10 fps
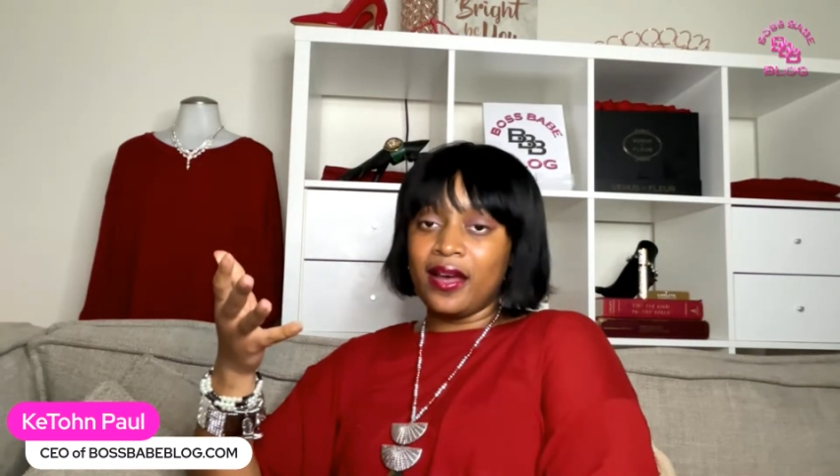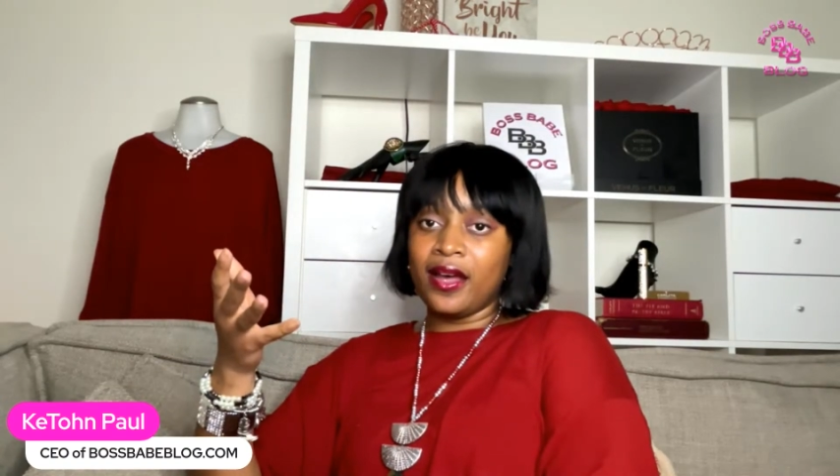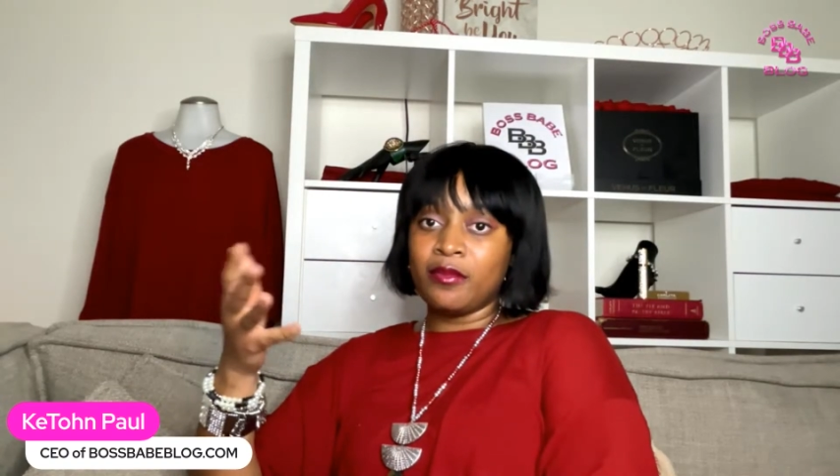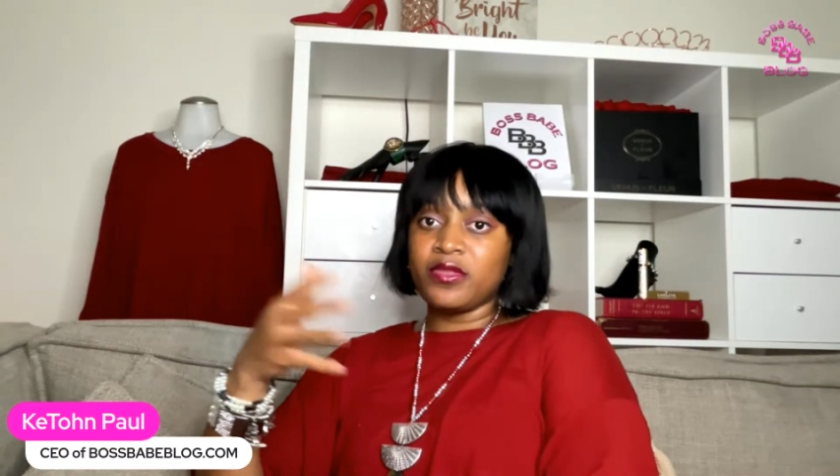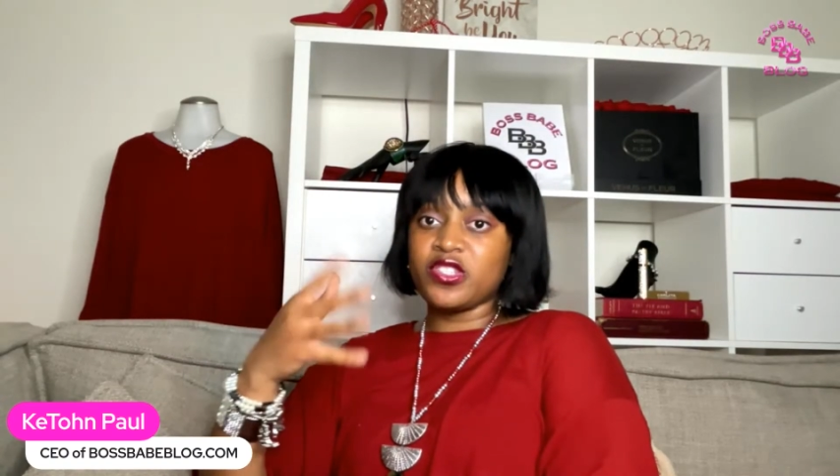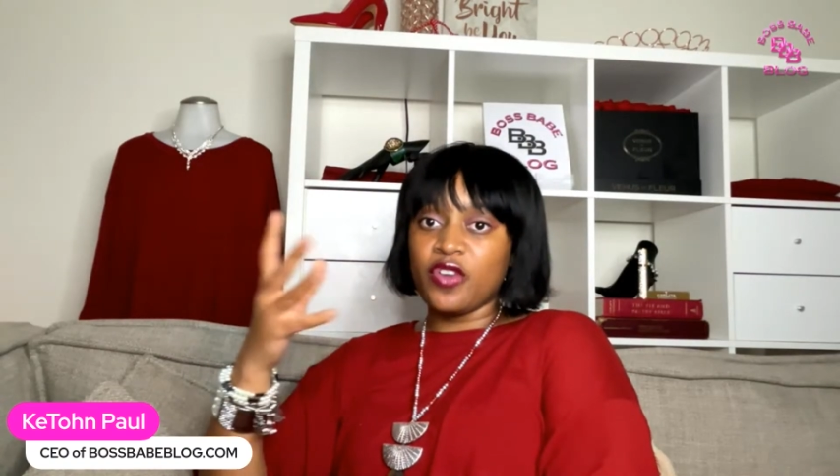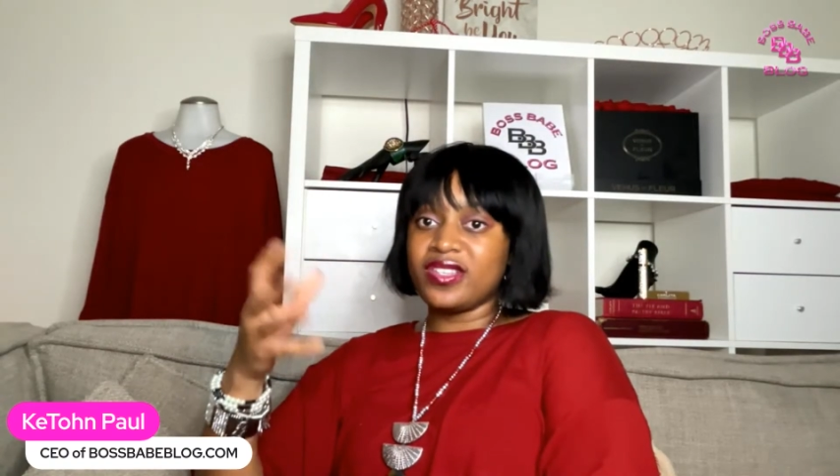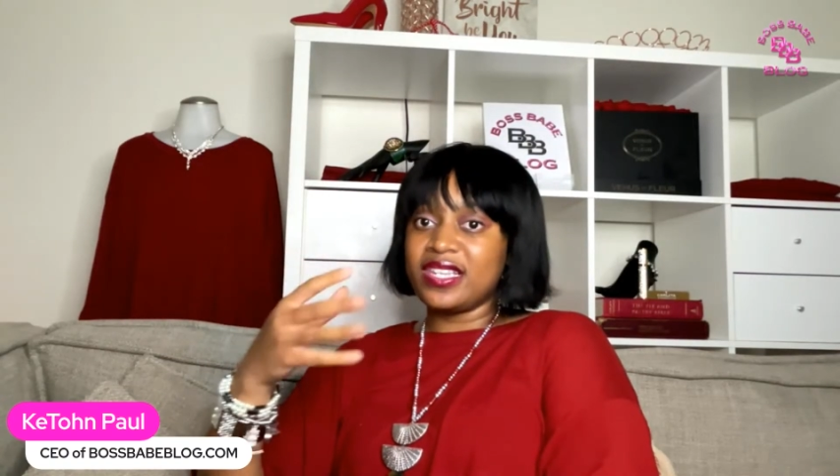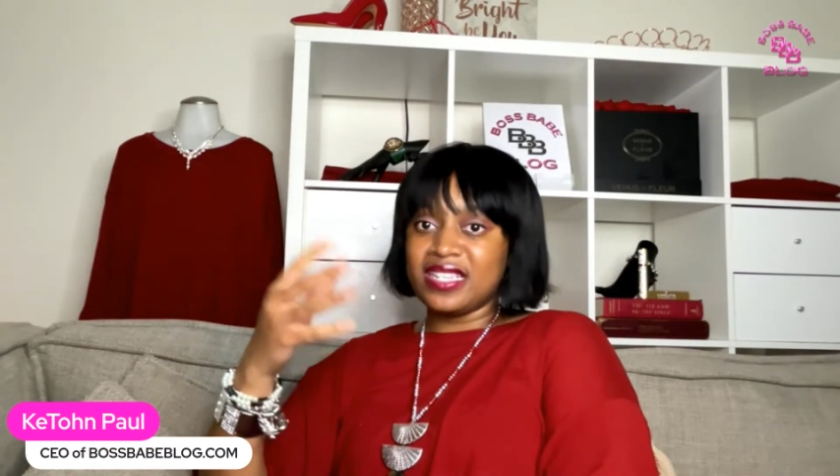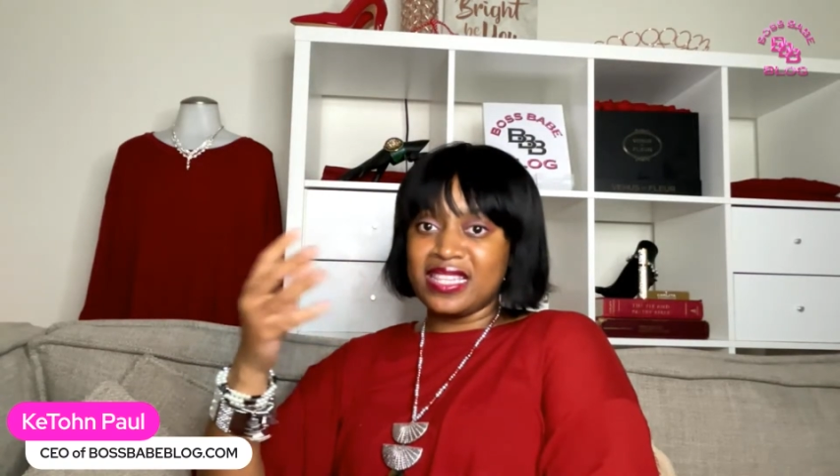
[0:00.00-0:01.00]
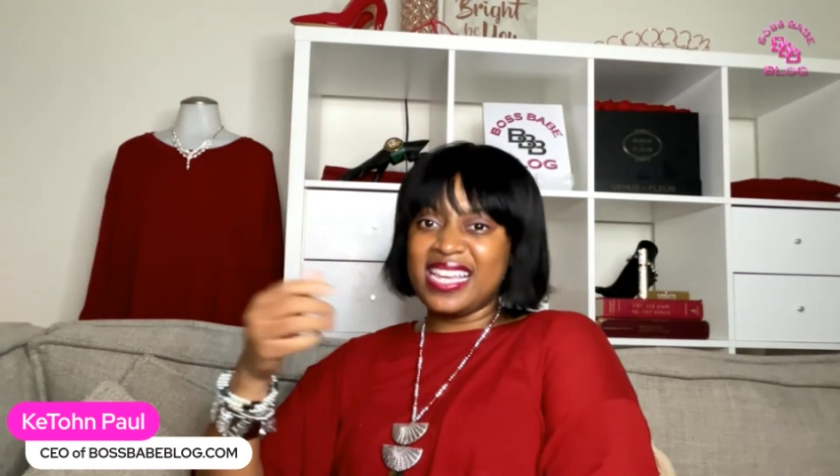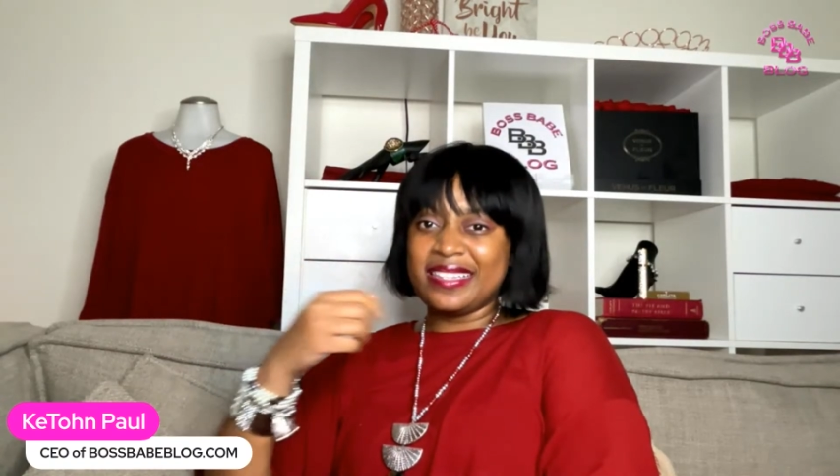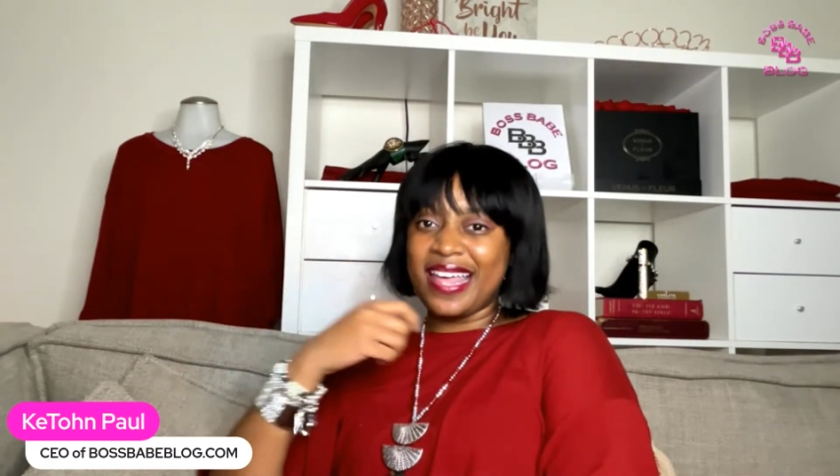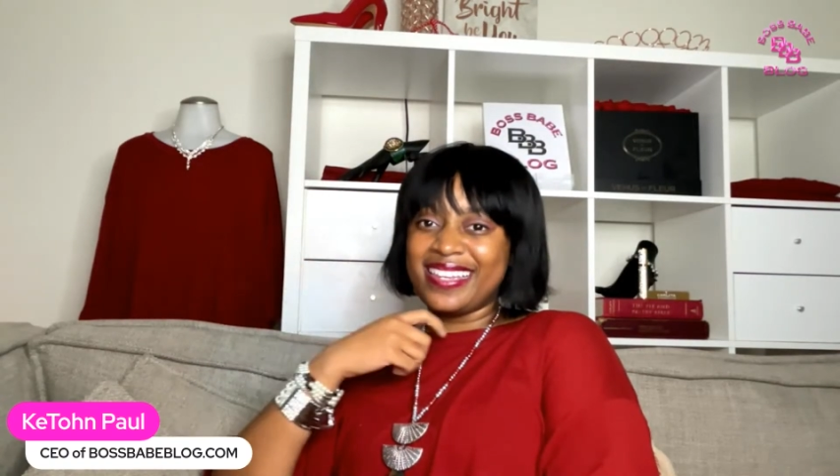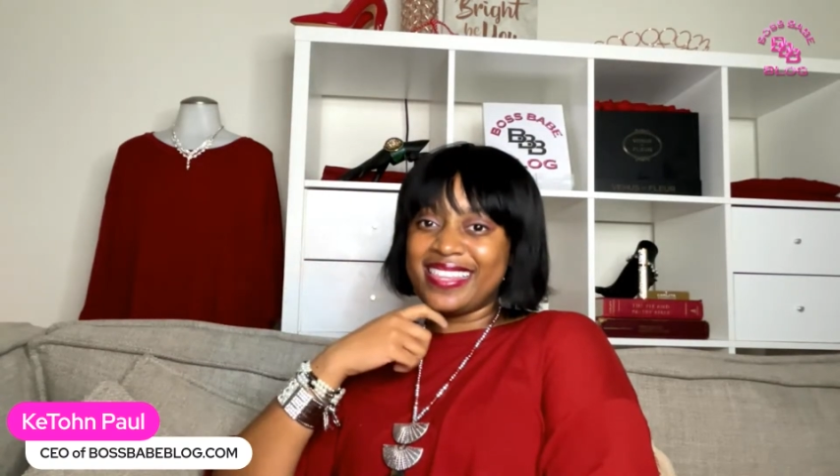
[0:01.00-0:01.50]
services and things
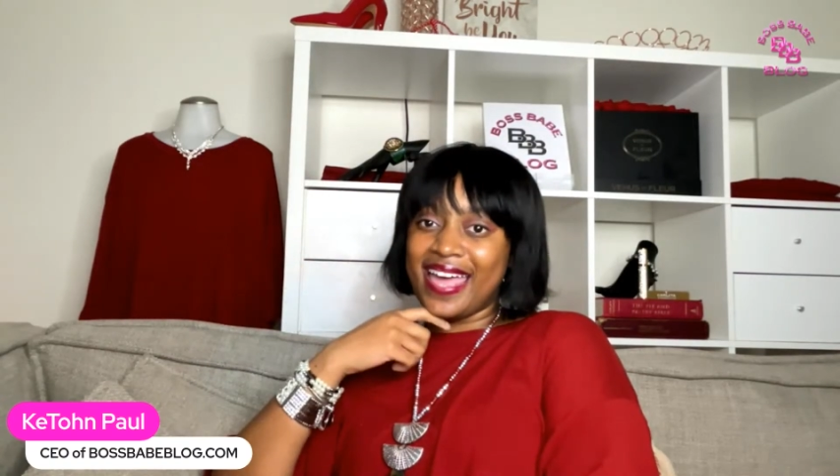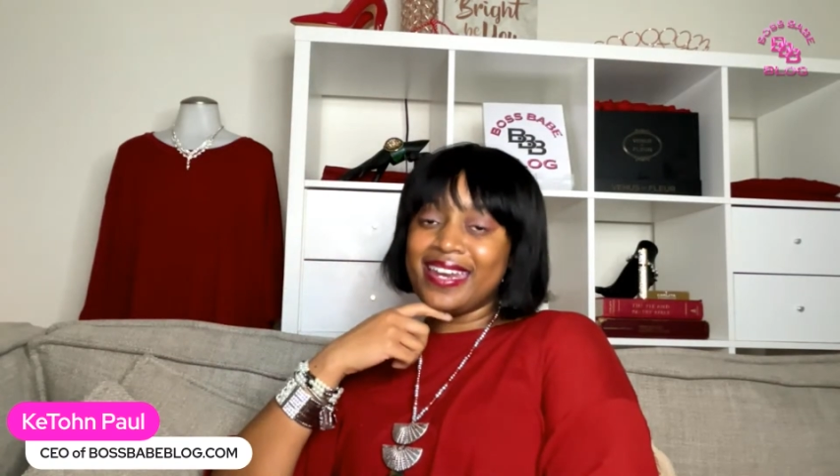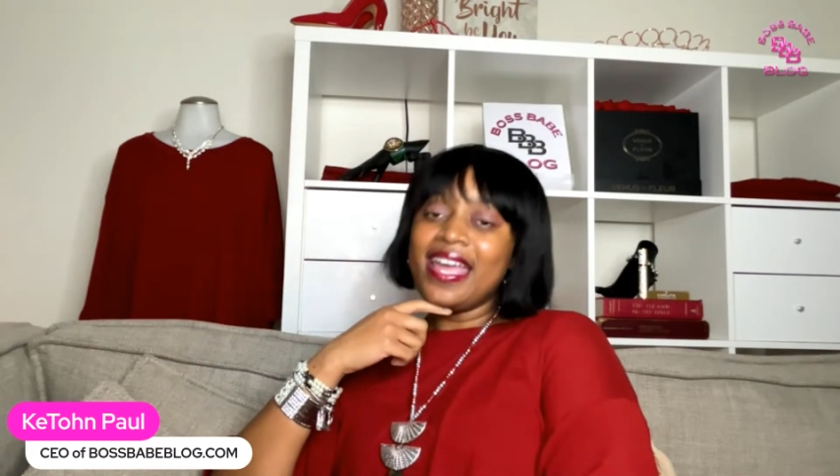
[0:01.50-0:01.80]
like that.